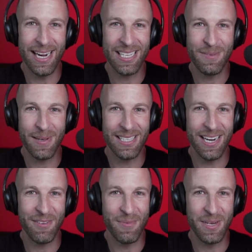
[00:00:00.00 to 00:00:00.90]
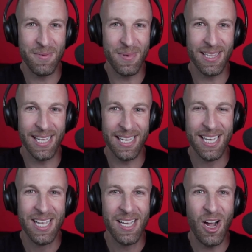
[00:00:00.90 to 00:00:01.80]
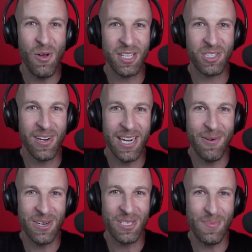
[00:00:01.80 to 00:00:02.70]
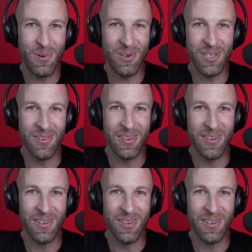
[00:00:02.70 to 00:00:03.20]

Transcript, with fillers: I expected everybody to be like, oh, that's great, I want to support you.